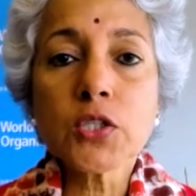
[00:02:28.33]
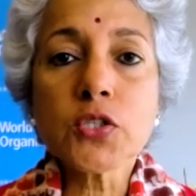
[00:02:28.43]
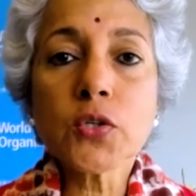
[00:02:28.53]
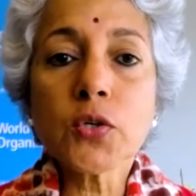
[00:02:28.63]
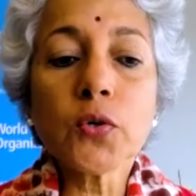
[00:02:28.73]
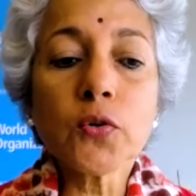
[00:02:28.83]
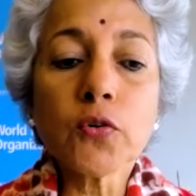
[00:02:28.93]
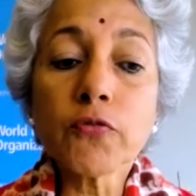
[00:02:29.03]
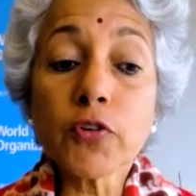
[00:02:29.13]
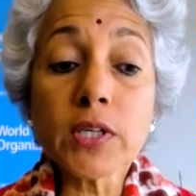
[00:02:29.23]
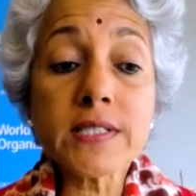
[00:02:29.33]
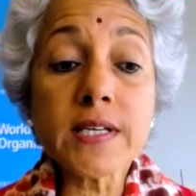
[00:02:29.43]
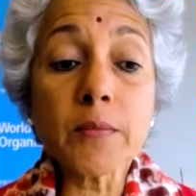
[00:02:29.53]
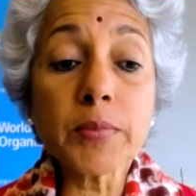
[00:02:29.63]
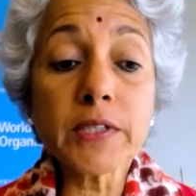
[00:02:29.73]
So, for
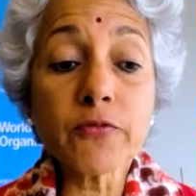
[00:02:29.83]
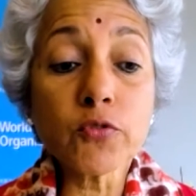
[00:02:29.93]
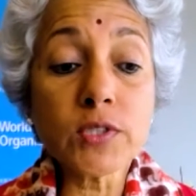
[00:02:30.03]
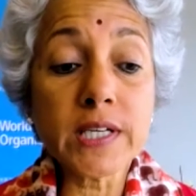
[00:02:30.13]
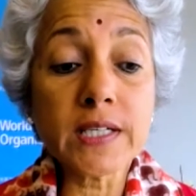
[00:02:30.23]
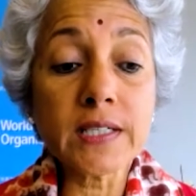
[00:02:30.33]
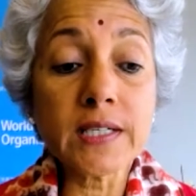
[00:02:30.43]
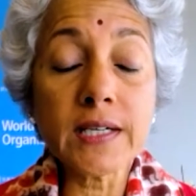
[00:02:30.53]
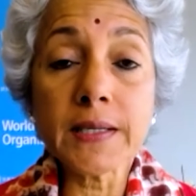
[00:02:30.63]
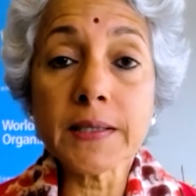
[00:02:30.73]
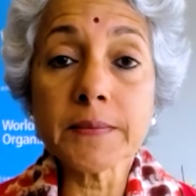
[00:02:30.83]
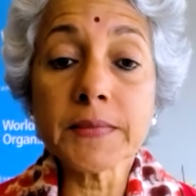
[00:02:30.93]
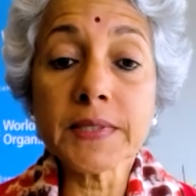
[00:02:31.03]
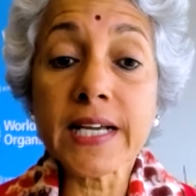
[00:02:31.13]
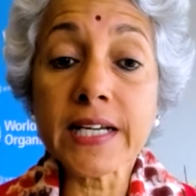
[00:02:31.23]
example, if you take
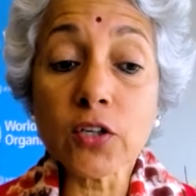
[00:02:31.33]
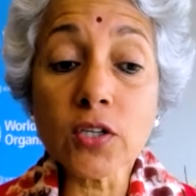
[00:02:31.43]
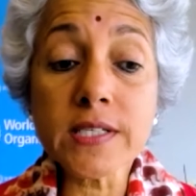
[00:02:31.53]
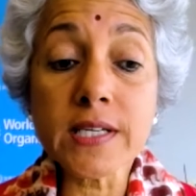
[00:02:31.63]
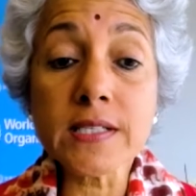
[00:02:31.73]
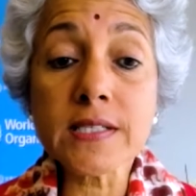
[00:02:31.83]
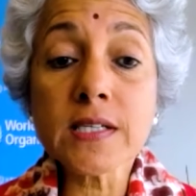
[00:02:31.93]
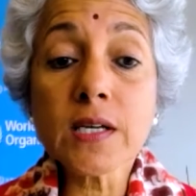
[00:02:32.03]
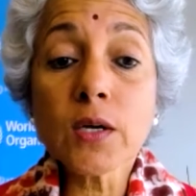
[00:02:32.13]
diagnostics,